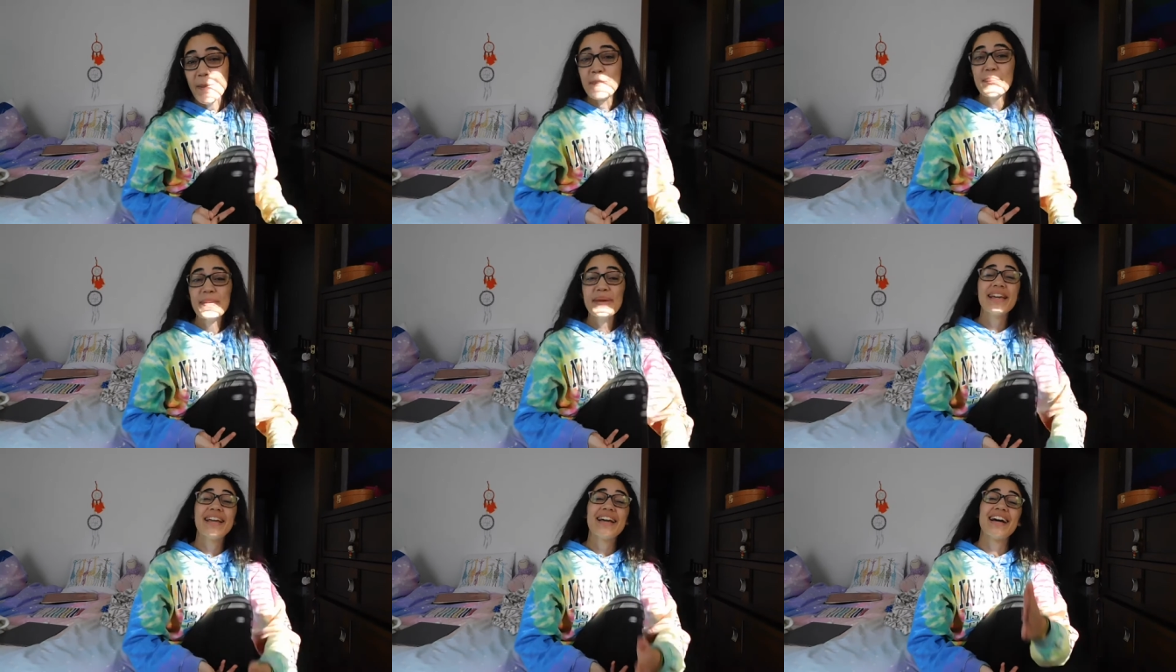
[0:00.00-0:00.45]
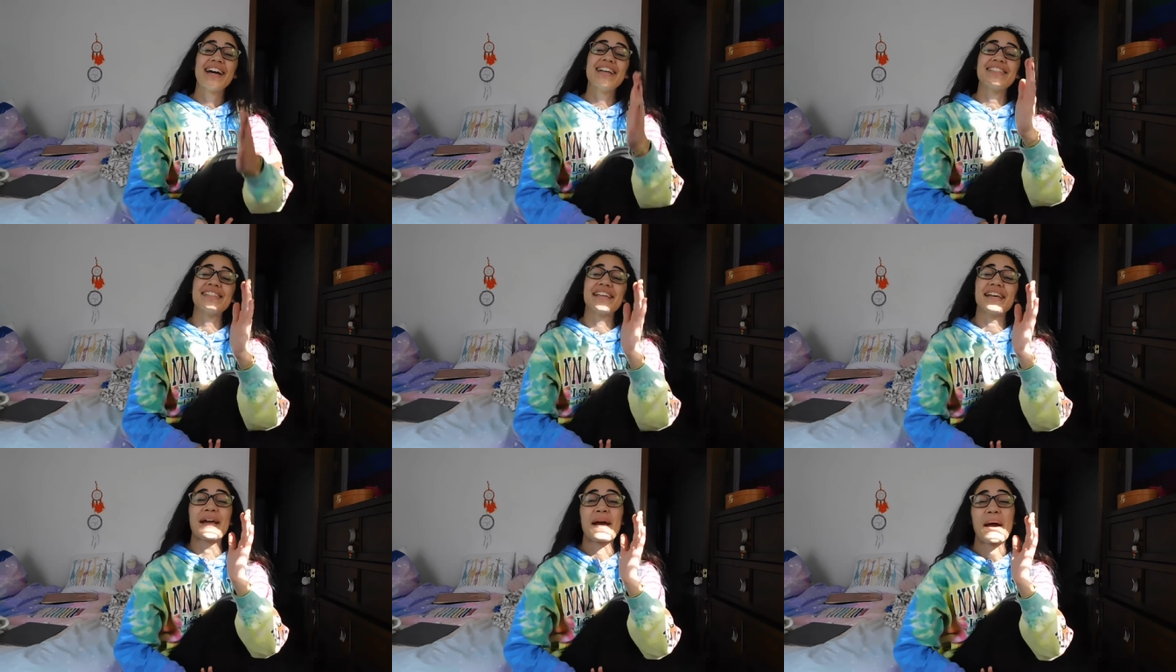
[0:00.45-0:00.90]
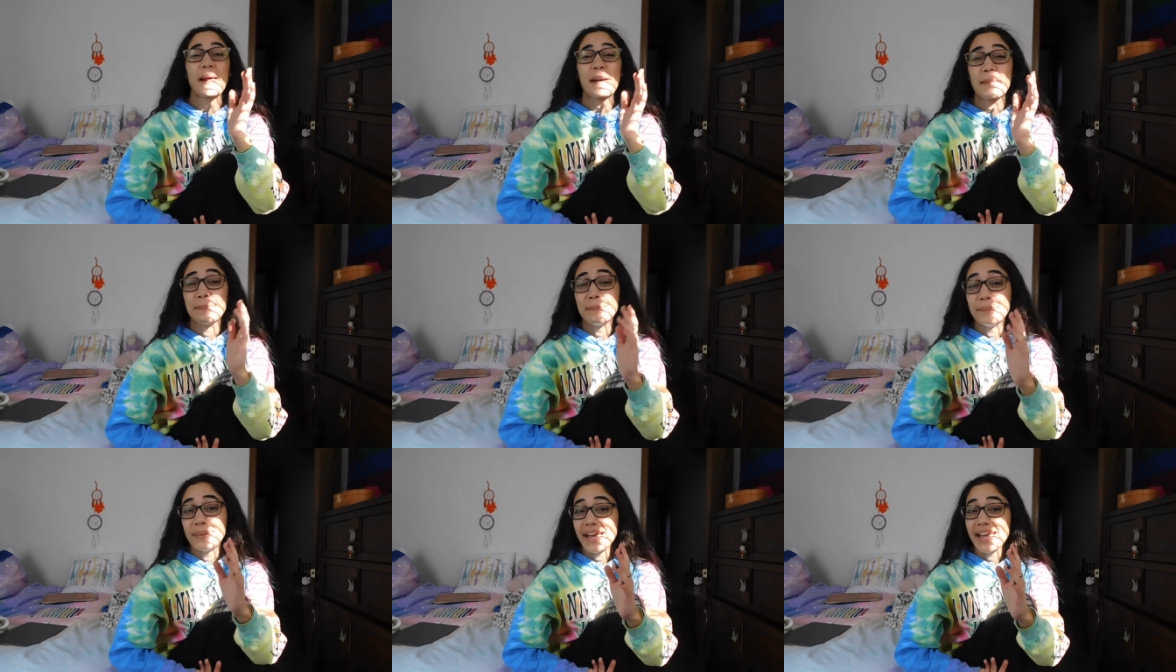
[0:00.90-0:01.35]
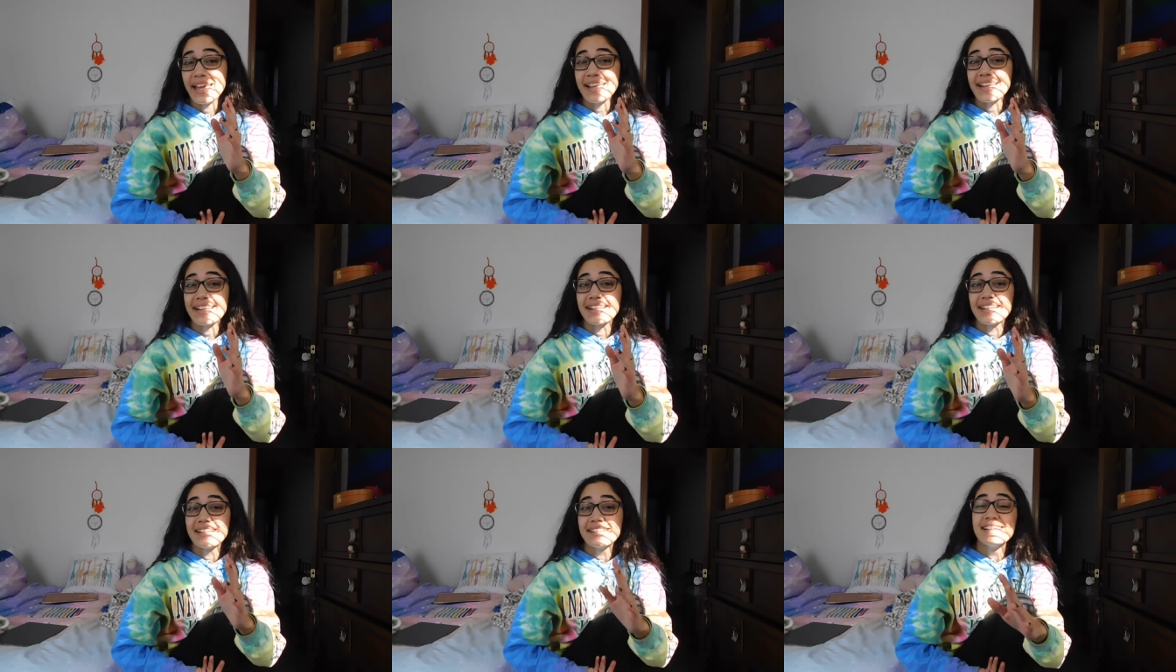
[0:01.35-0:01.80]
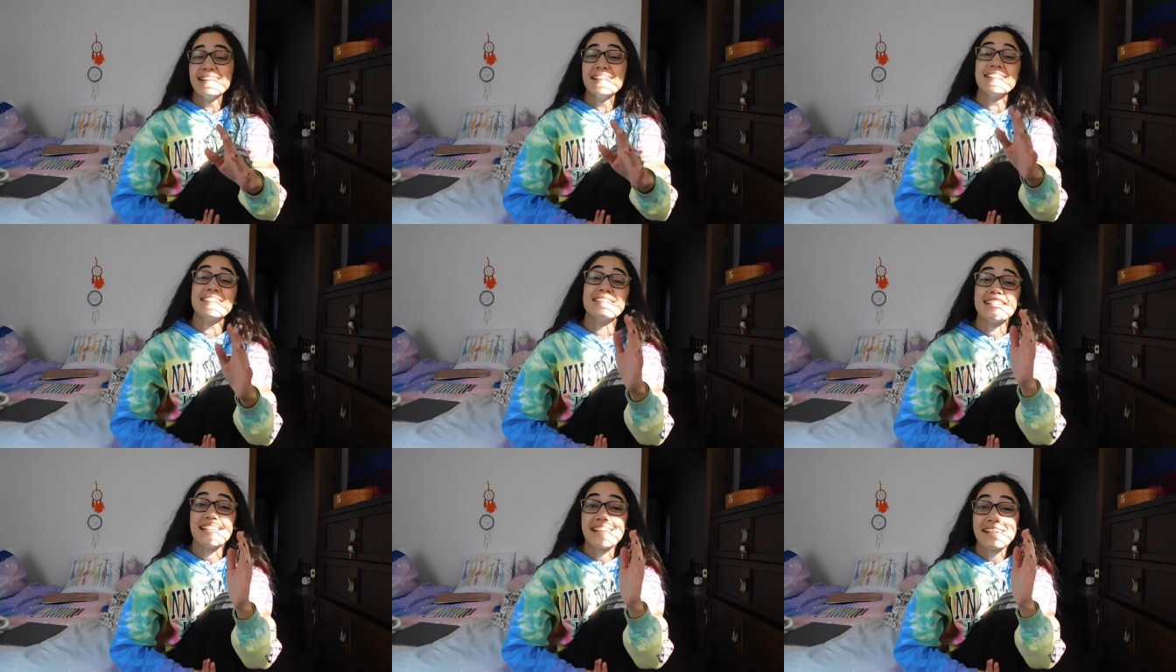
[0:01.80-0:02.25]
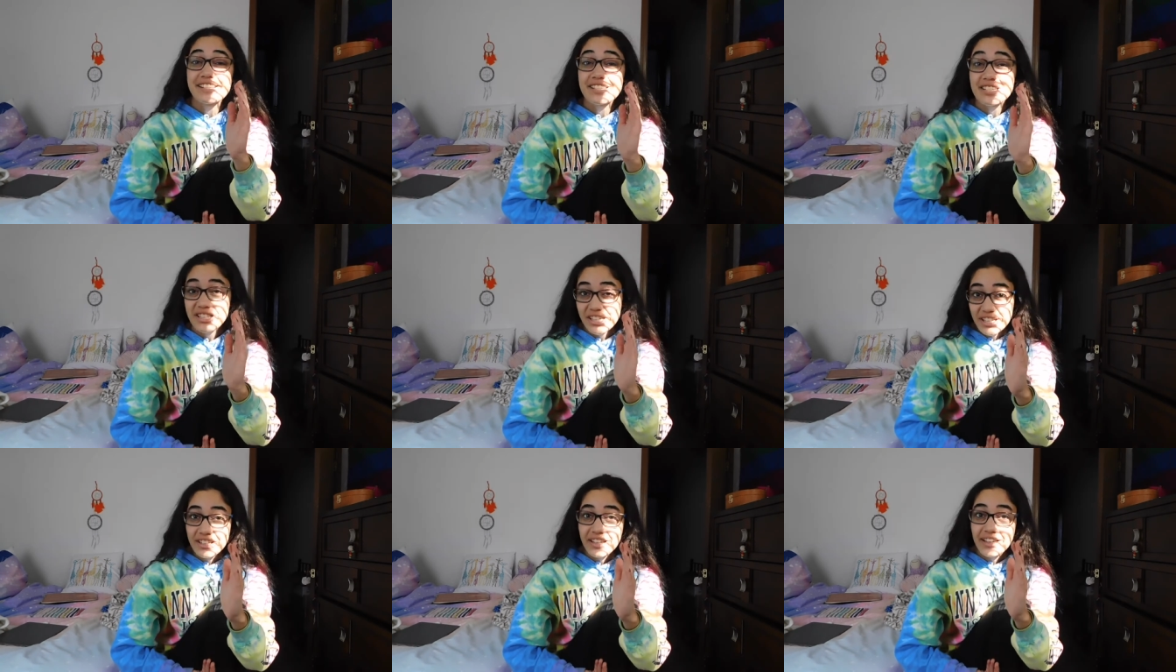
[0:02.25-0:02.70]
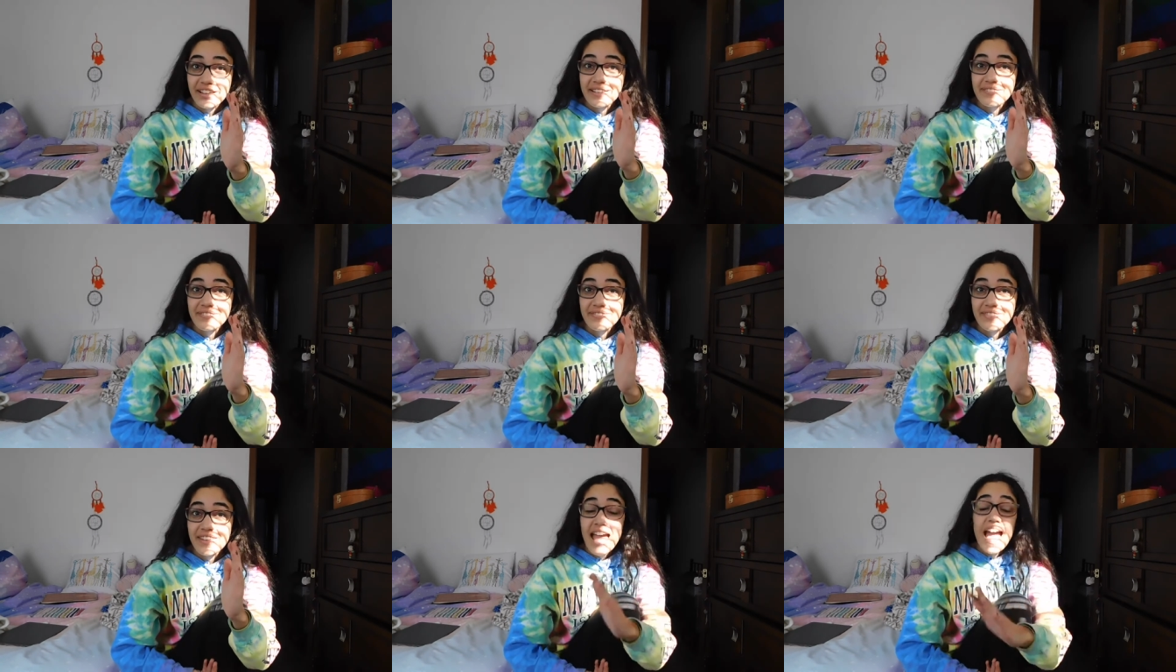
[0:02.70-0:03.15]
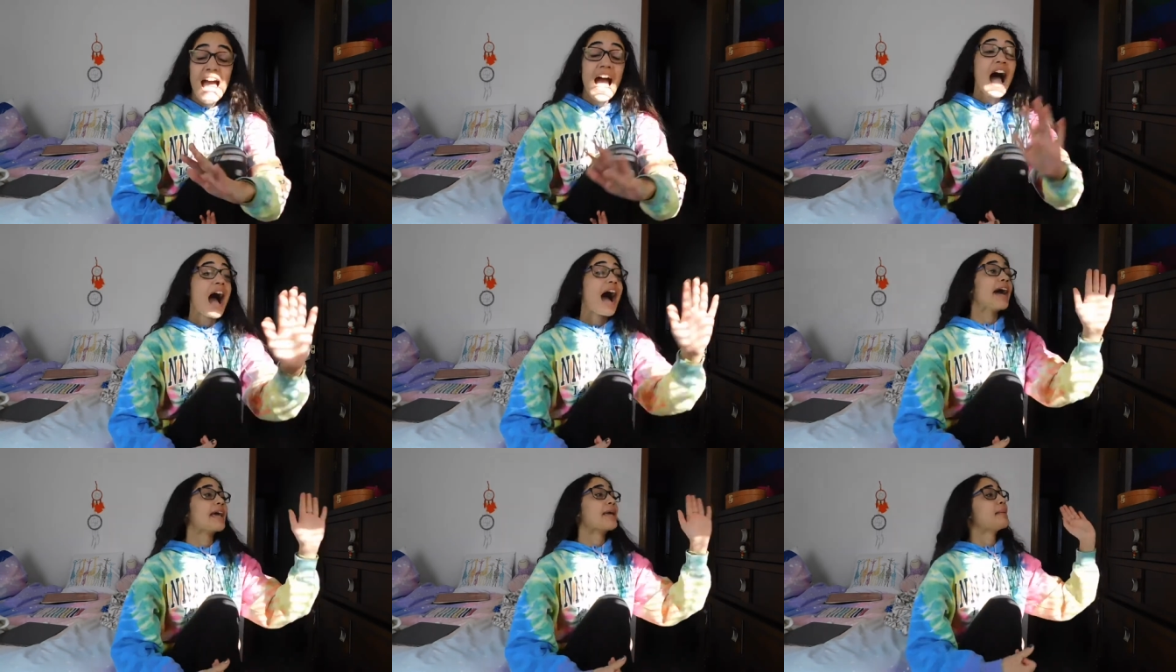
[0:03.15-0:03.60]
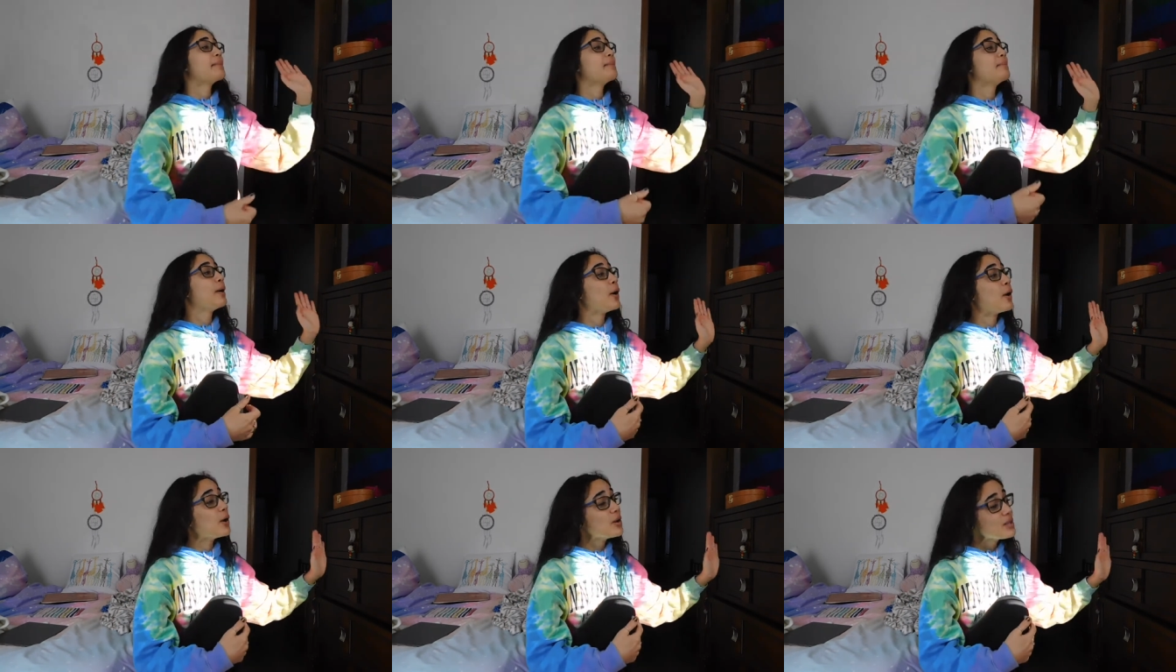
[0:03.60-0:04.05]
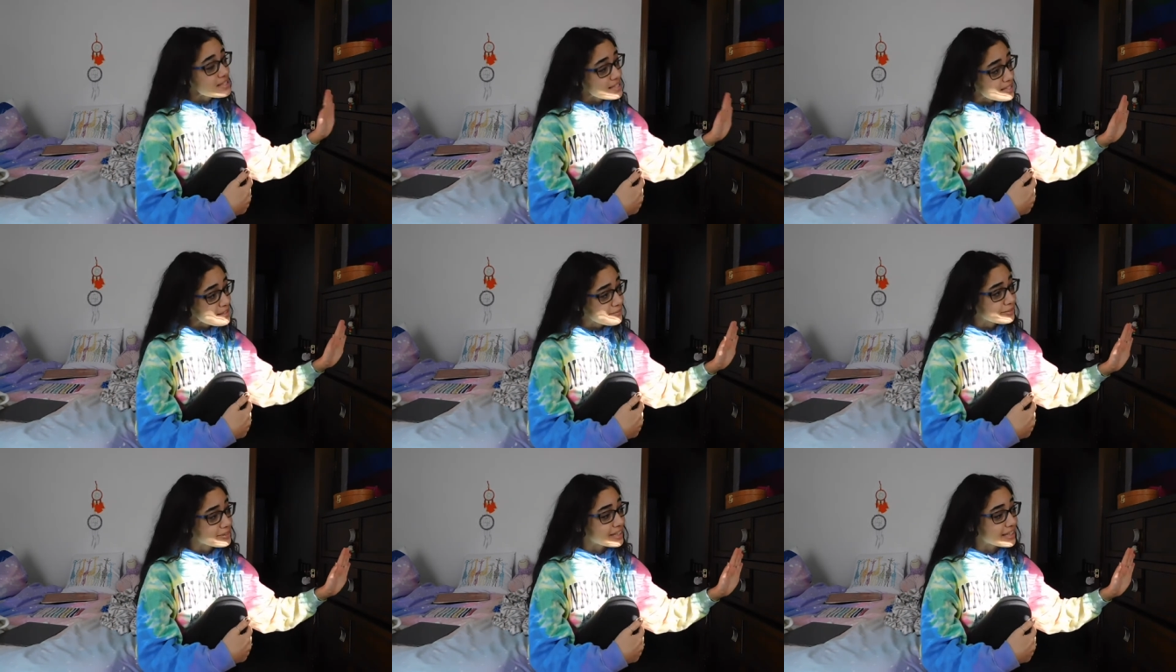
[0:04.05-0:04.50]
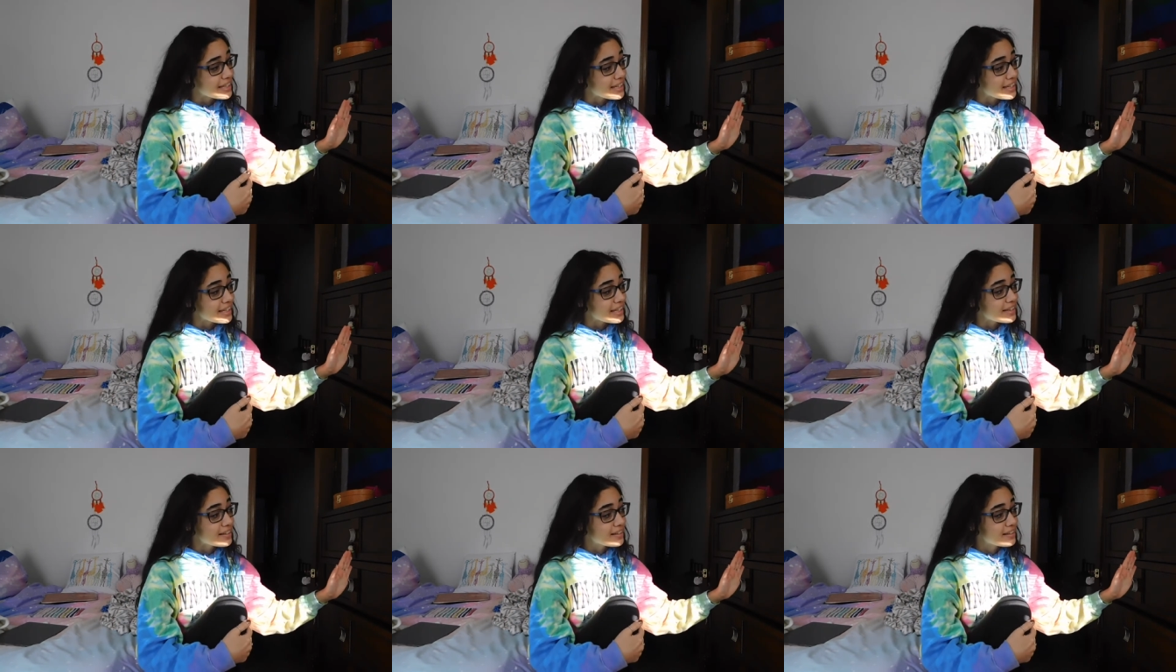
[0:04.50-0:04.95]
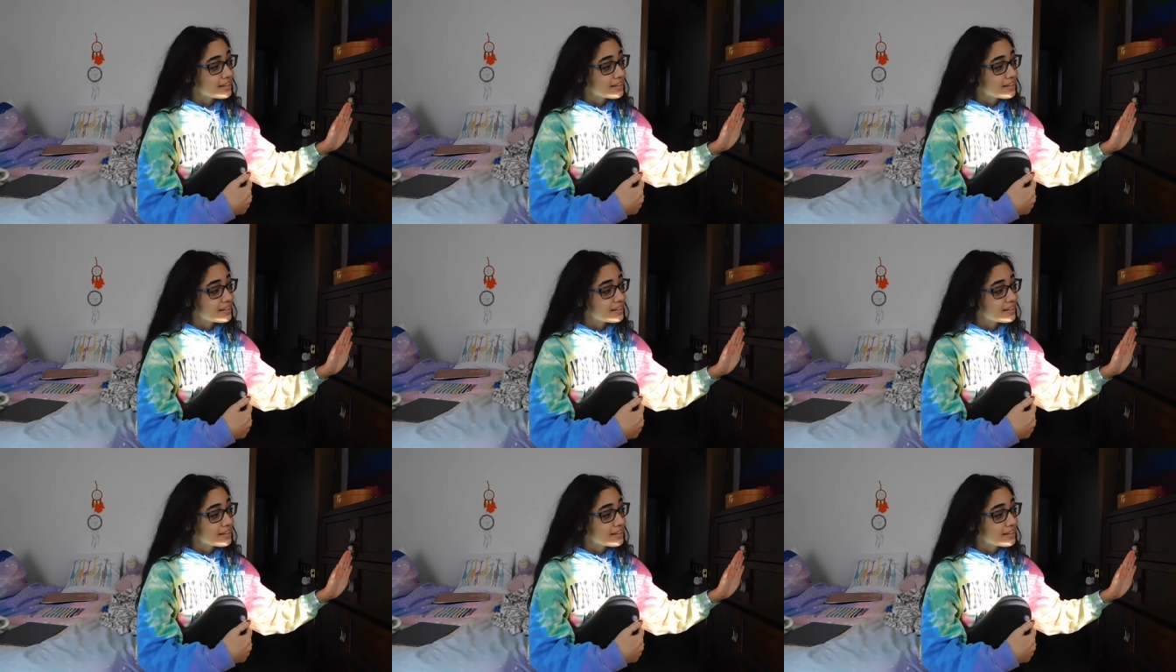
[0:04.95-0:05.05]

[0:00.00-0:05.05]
Because I got a pet chinchilla. I impulsively,